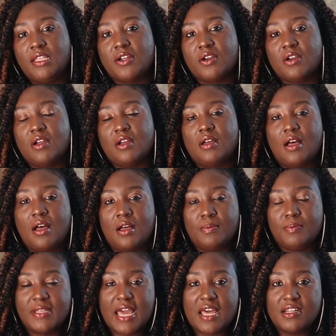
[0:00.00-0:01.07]
they're
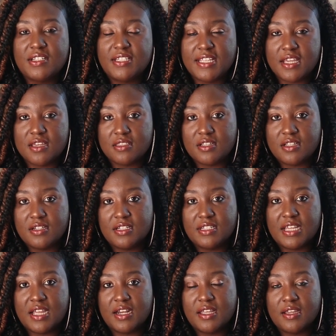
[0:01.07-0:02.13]
gathered together in the
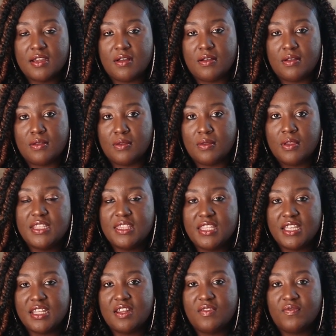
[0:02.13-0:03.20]
dining hall, and
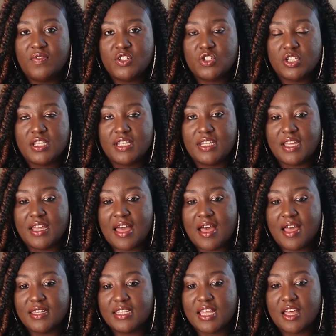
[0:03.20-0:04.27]
then eventually the
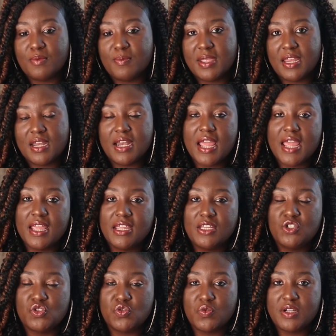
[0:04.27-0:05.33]
guys come in and
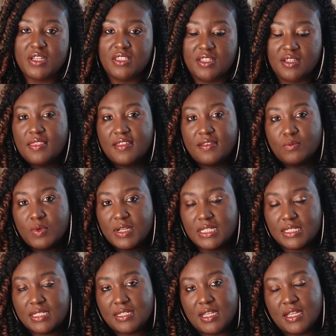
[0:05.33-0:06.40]
join them. Then we
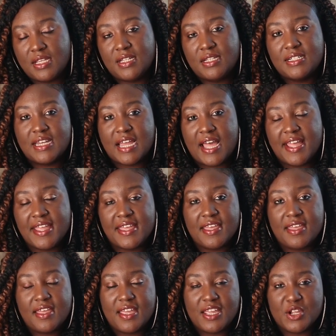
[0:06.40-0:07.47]
see
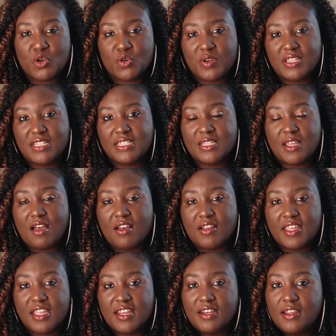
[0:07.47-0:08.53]
Naya and Chris
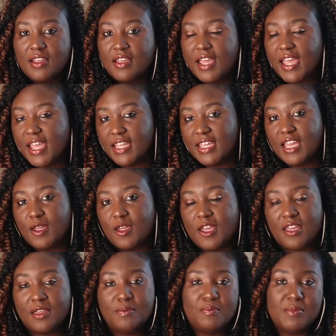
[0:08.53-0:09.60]
talking,
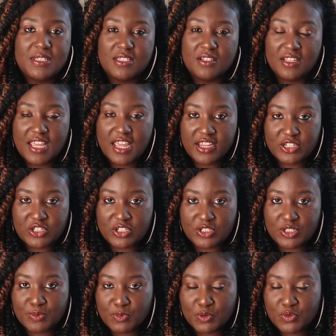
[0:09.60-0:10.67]
aka Mr. KG
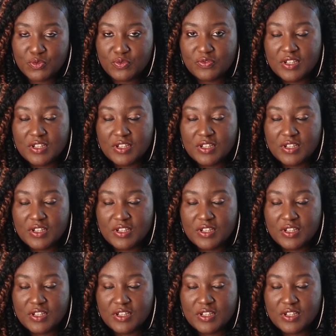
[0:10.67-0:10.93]
Smooth.